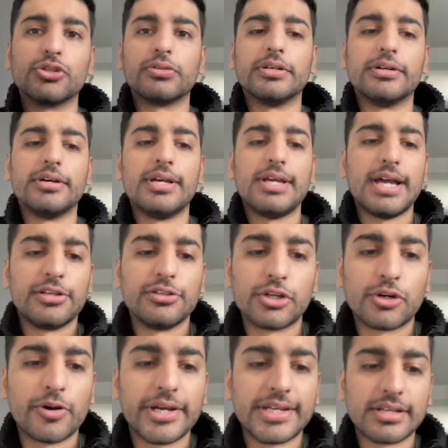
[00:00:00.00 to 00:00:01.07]
other, and you're
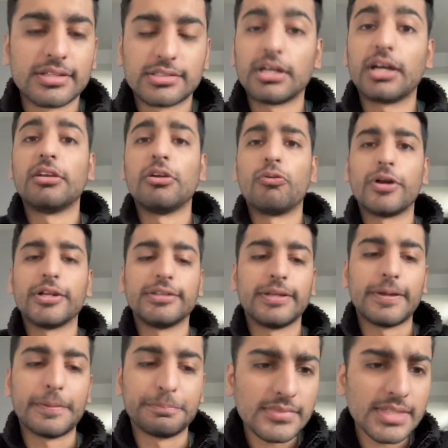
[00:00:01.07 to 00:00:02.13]
creating a silo right
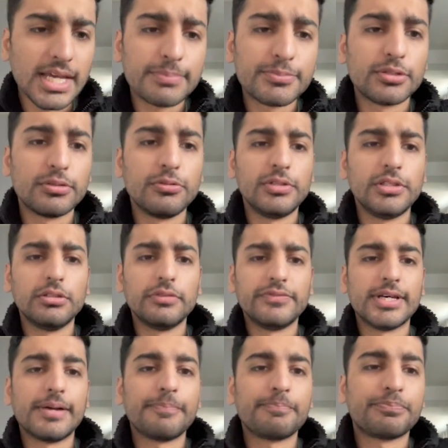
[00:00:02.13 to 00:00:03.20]
there. Absolutely love
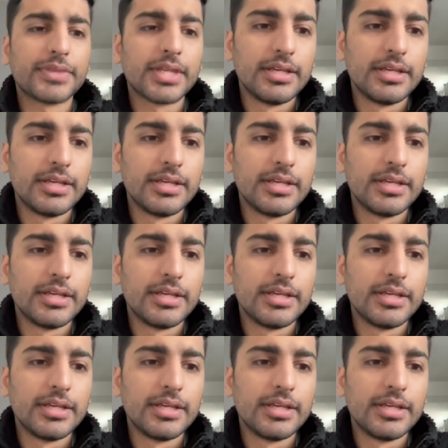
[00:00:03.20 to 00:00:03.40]
that.